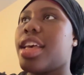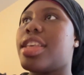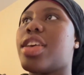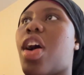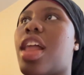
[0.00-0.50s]

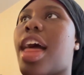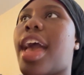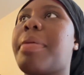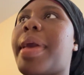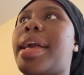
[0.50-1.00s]
Y'all, I
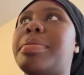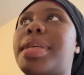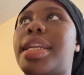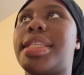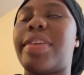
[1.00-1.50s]
ain't make him
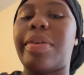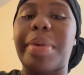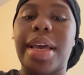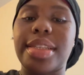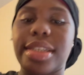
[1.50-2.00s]
take this stuff by
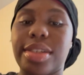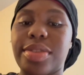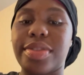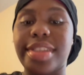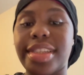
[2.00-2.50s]
himself.
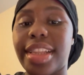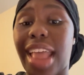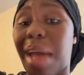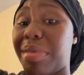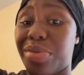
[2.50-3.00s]

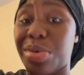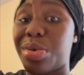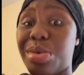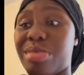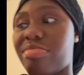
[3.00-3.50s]
That'd be
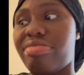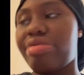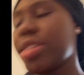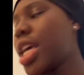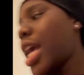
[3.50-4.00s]
rude.
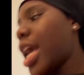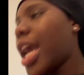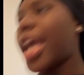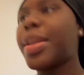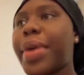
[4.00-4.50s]

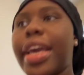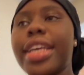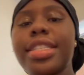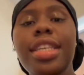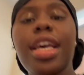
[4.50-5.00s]

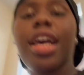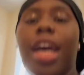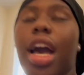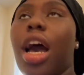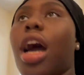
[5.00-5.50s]
Anyways,
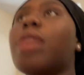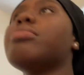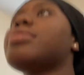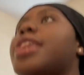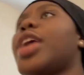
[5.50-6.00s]

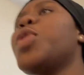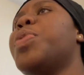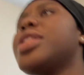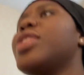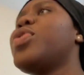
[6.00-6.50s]
um, can you
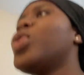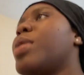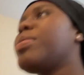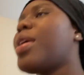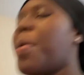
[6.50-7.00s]
put the food
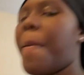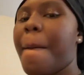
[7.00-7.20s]
up though?